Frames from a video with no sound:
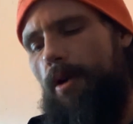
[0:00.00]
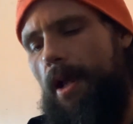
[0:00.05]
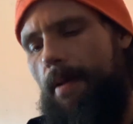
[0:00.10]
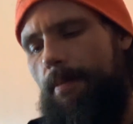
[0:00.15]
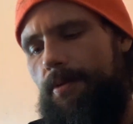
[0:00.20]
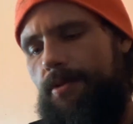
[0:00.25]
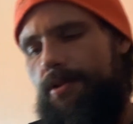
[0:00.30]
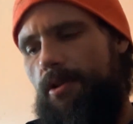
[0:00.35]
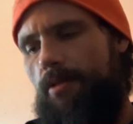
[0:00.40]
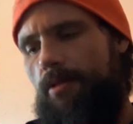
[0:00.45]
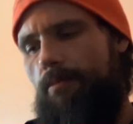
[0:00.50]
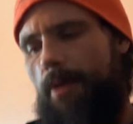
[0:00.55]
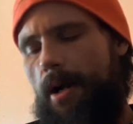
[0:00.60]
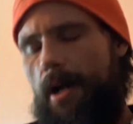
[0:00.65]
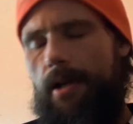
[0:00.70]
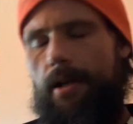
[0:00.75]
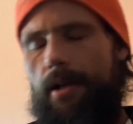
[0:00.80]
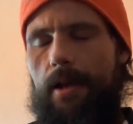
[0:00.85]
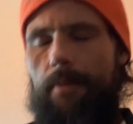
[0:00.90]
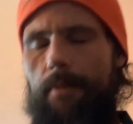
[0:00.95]
happens to your
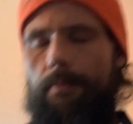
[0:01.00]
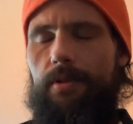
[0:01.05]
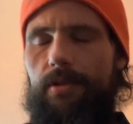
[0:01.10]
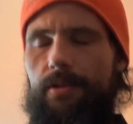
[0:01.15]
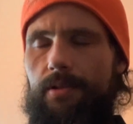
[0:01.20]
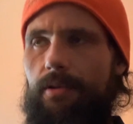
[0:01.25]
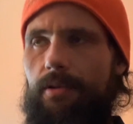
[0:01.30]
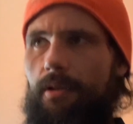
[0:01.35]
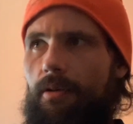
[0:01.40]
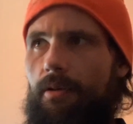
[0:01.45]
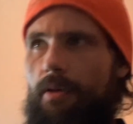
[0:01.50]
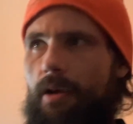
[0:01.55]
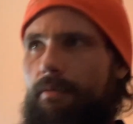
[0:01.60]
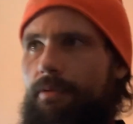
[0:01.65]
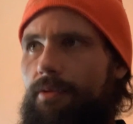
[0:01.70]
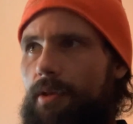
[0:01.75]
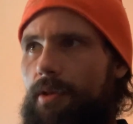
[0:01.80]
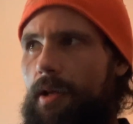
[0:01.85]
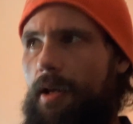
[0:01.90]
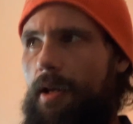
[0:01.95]
body happens, you know,
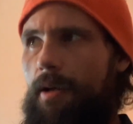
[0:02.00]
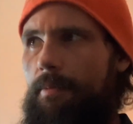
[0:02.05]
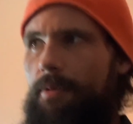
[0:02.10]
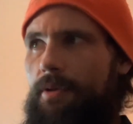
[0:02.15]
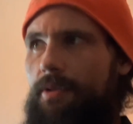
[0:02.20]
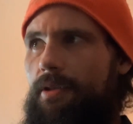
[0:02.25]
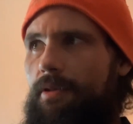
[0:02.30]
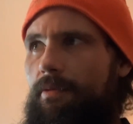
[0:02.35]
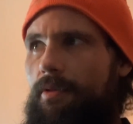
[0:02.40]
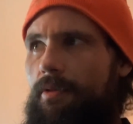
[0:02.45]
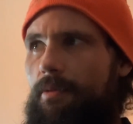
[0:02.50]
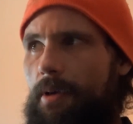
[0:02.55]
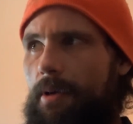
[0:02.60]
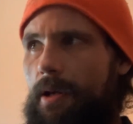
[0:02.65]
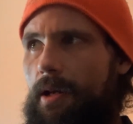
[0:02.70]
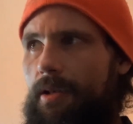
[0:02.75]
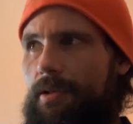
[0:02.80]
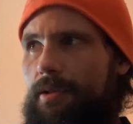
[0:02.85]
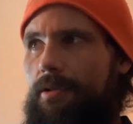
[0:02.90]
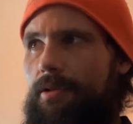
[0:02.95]
everything happens, even the
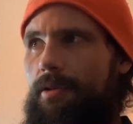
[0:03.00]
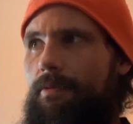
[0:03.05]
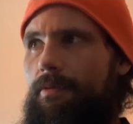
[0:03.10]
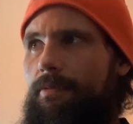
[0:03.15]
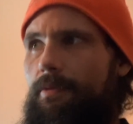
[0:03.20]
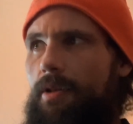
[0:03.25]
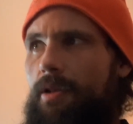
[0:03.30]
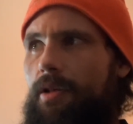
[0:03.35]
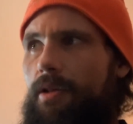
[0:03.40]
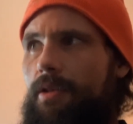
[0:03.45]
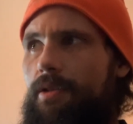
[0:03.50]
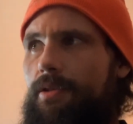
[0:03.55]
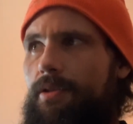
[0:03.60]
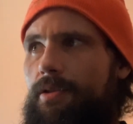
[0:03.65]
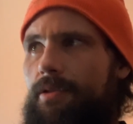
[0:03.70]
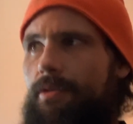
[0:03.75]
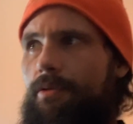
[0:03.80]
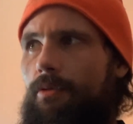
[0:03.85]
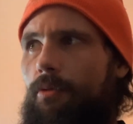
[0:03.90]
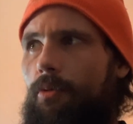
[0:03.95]
bad stuff
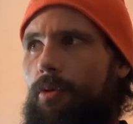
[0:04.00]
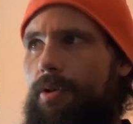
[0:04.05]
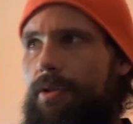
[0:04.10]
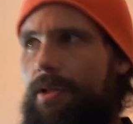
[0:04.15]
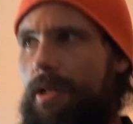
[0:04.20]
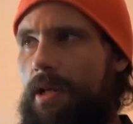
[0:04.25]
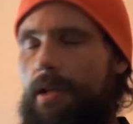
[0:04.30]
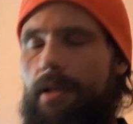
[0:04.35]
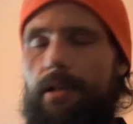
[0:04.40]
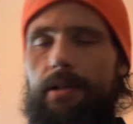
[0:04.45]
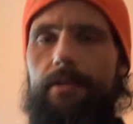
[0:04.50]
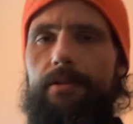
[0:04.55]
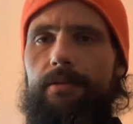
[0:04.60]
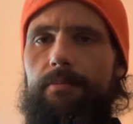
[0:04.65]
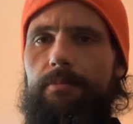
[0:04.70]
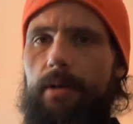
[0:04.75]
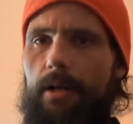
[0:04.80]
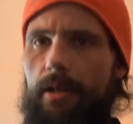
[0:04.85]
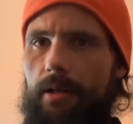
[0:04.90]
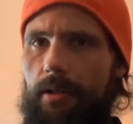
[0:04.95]
is
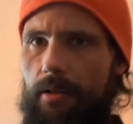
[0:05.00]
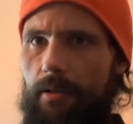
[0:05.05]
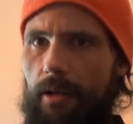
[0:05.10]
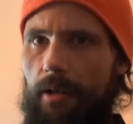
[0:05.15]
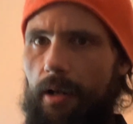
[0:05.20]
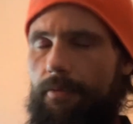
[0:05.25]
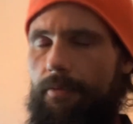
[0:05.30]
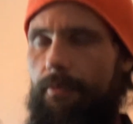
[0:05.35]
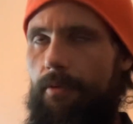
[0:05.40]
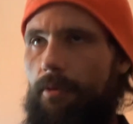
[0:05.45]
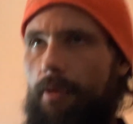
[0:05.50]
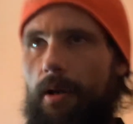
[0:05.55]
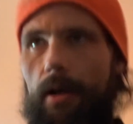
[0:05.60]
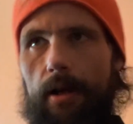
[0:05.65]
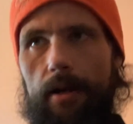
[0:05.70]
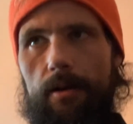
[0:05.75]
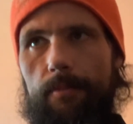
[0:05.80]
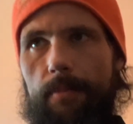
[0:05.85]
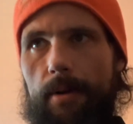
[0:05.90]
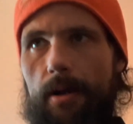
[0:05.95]
ordained by, I feel,
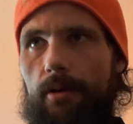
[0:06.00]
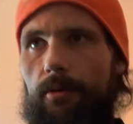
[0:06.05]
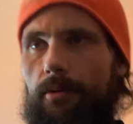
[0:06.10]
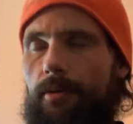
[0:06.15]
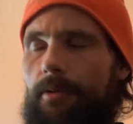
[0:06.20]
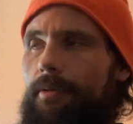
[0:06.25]
higher power.